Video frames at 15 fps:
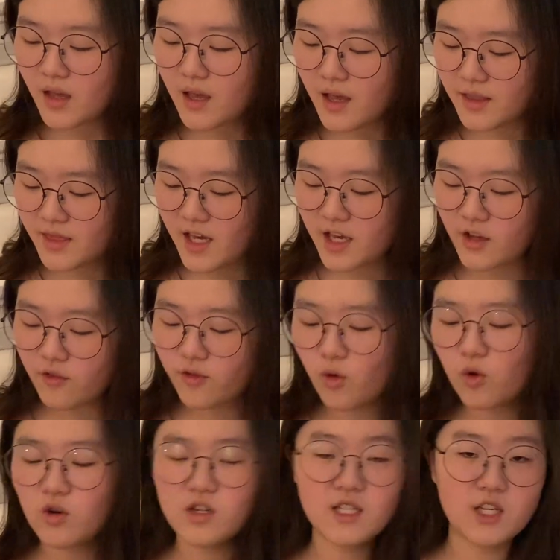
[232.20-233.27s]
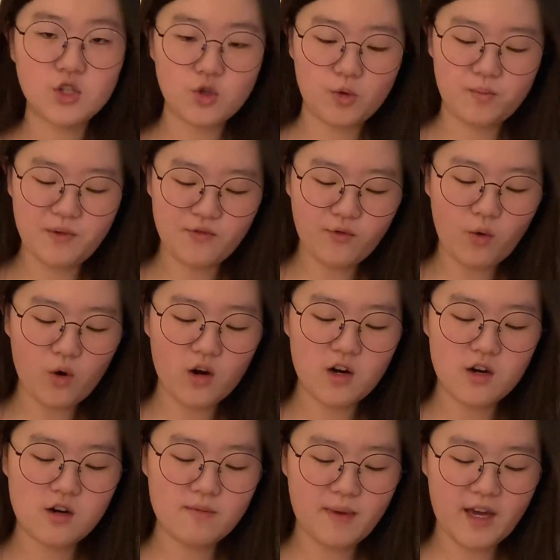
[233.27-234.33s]
And then of course, I showed
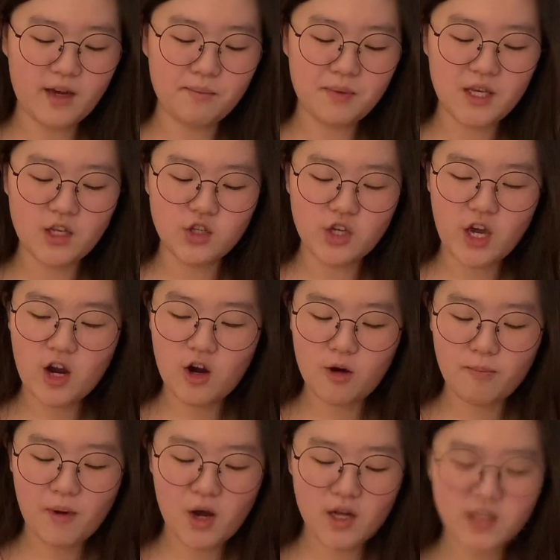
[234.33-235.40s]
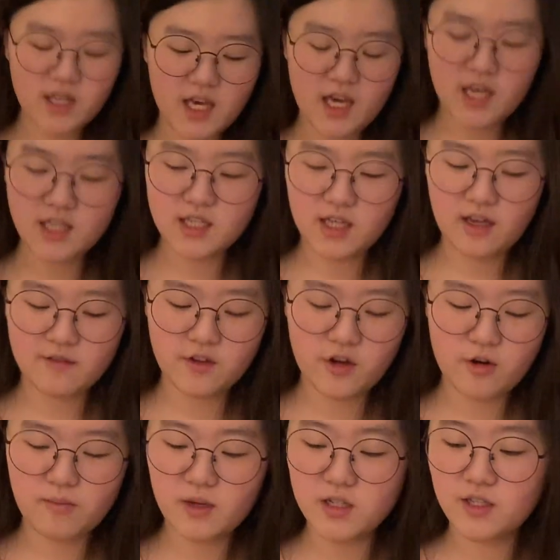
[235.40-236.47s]
before my APEACH AirPod case. I have the
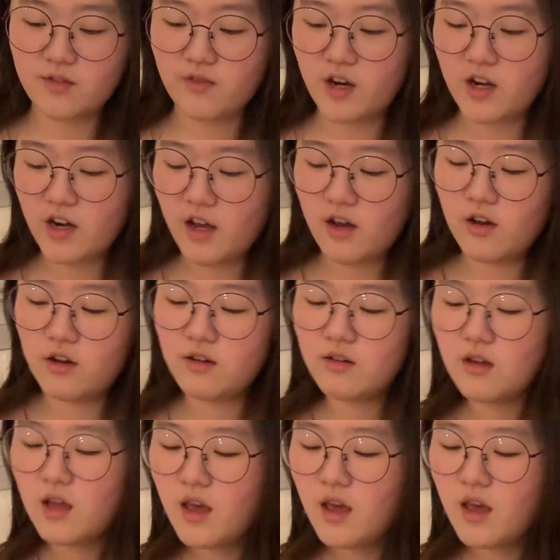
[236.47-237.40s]
AirPods in right now.